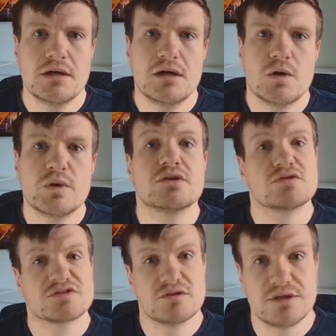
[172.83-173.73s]
We can
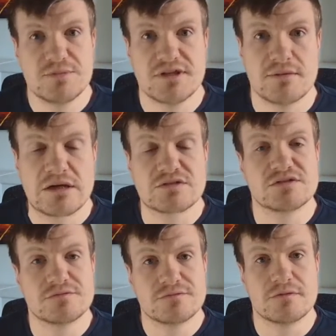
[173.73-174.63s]
also limit the amount
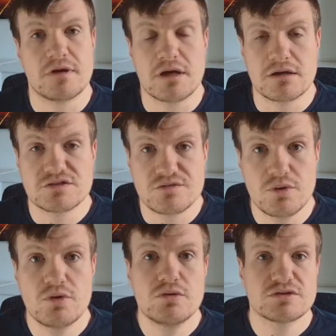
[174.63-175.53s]
of
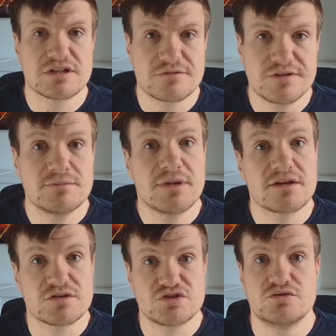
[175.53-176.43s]
support and feedback
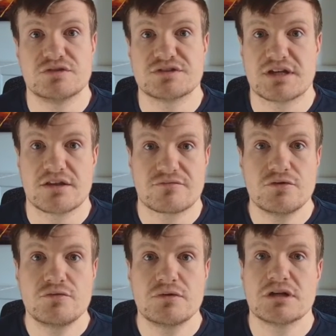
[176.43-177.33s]
that students get
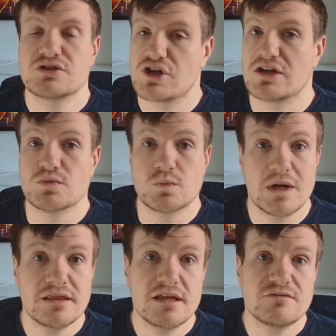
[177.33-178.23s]
through, change
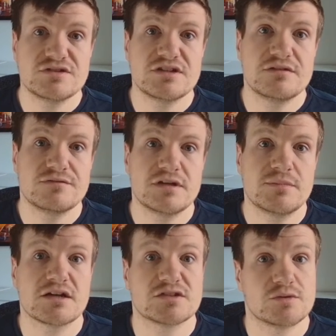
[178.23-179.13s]
when they receive
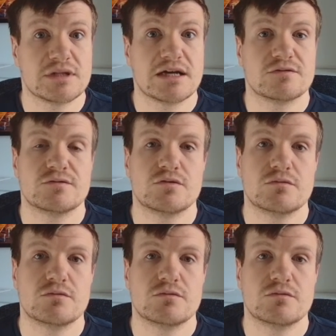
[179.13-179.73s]
feedback to allow for